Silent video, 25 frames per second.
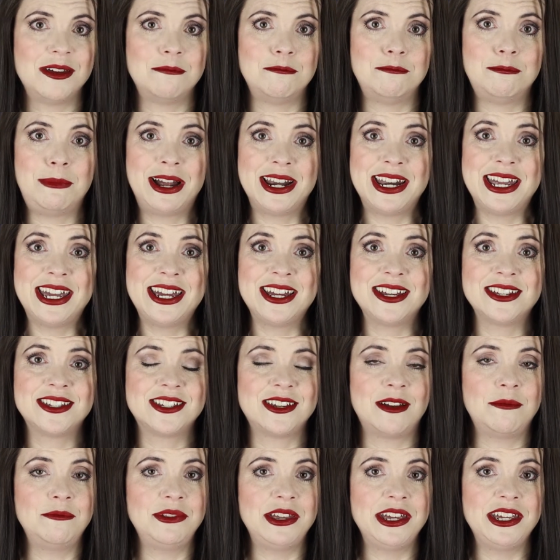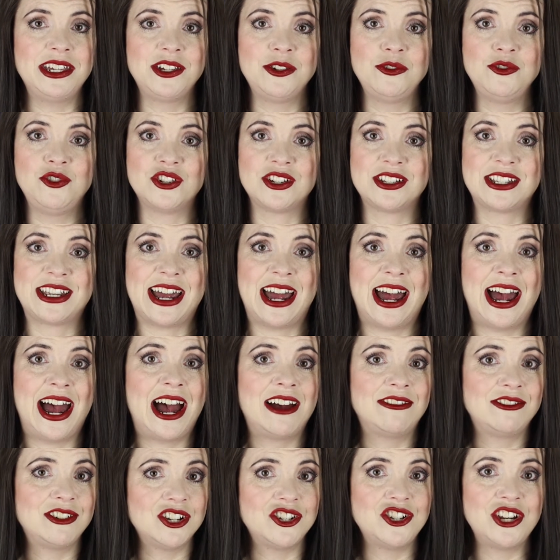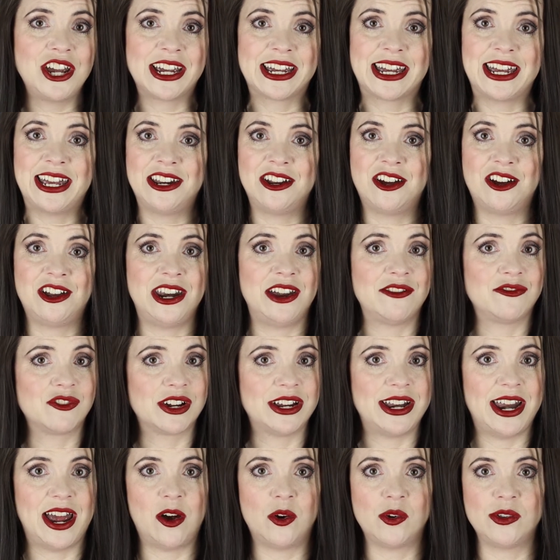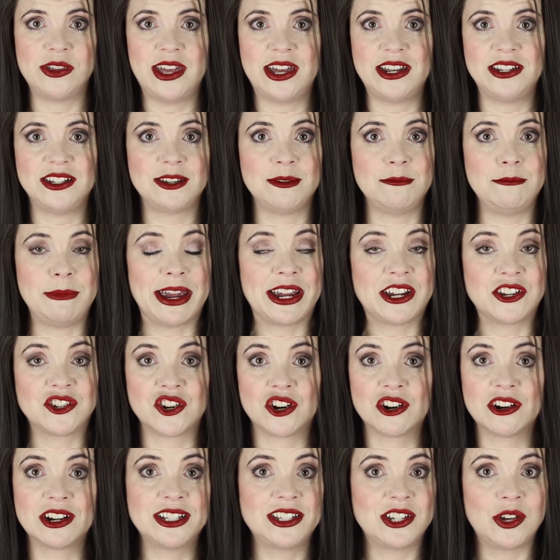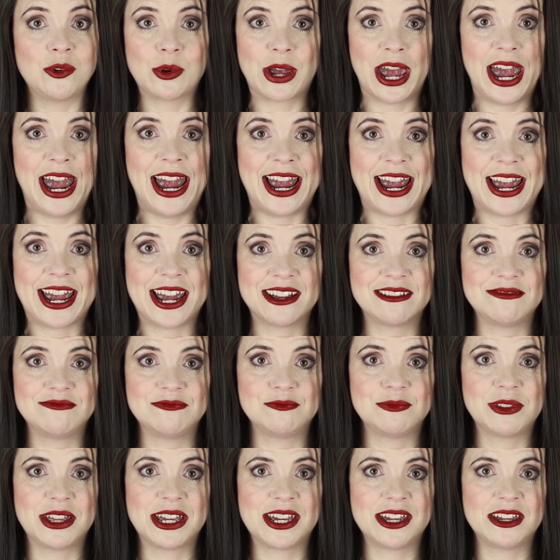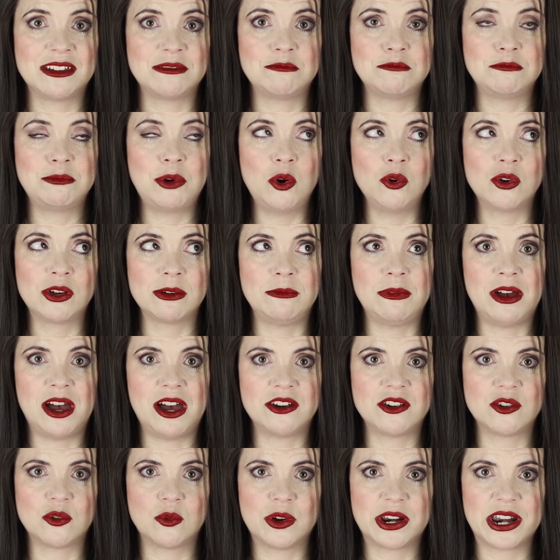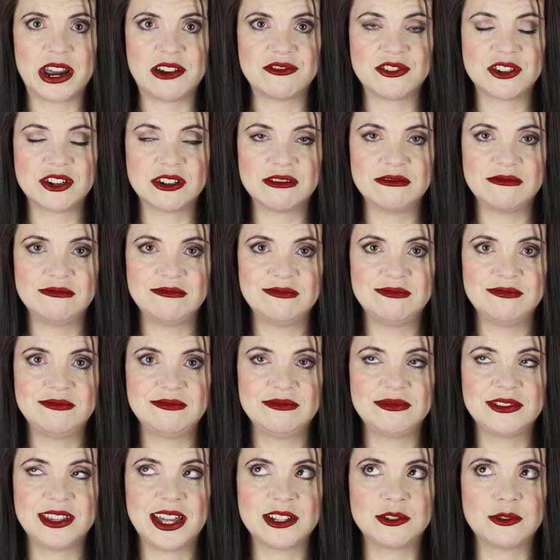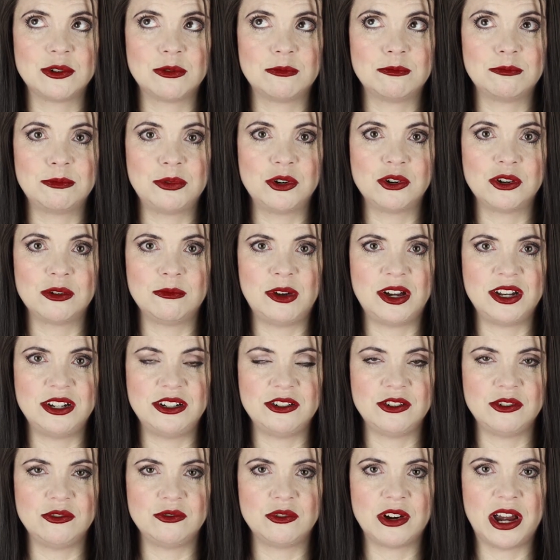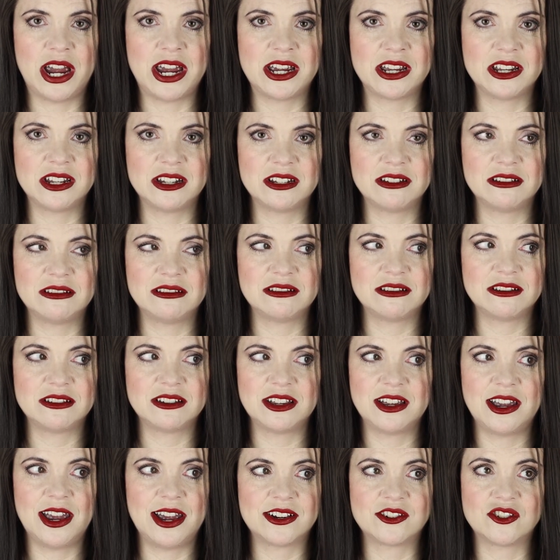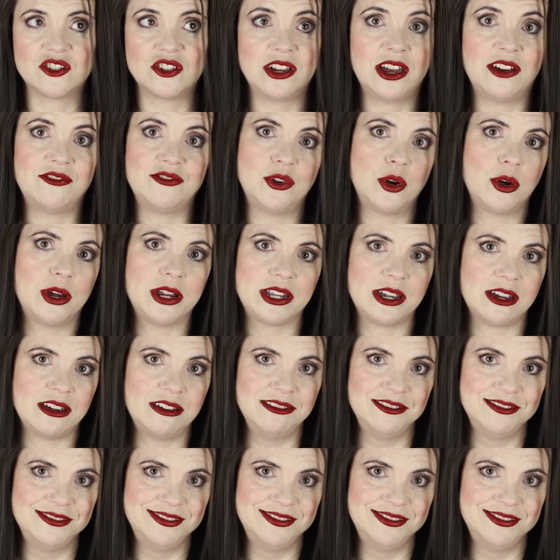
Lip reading: Money is something you just have to check in on every now and then to make sure it's okay, like a Pokemon or whatever. That's what Pokemon do, right? I actually have no idea.